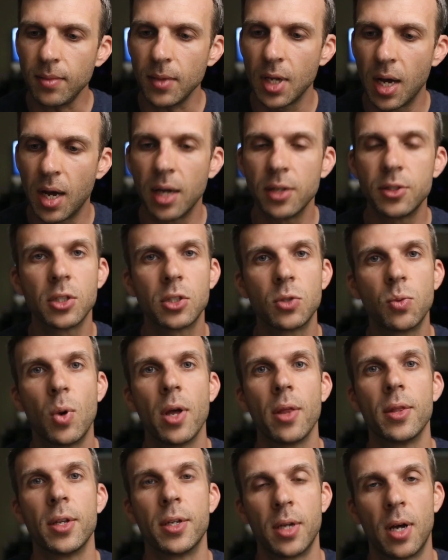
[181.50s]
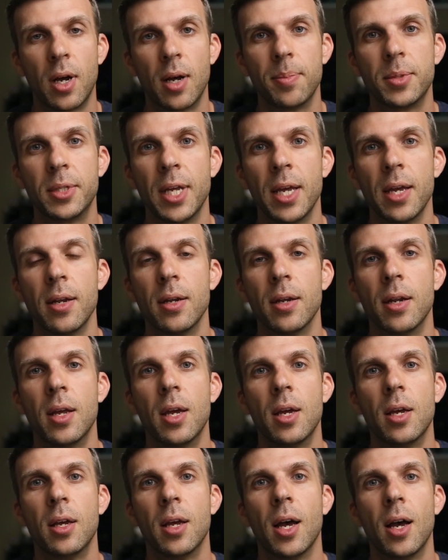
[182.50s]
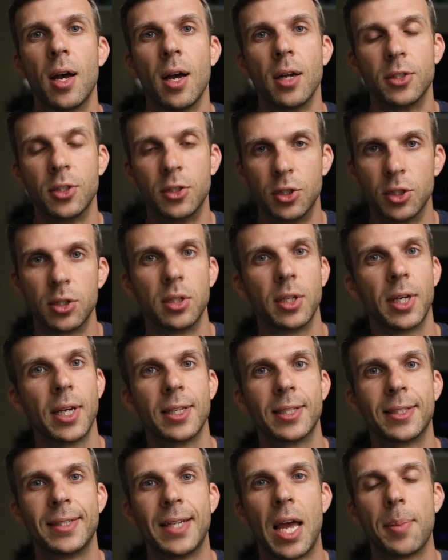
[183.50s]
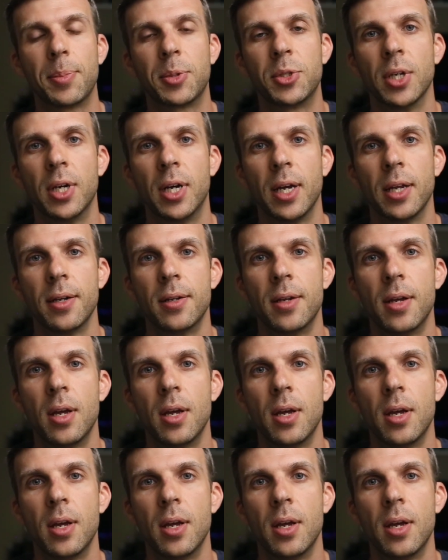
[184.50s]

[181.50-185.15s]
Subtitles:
I just want the top 10 to just look at a snapshot,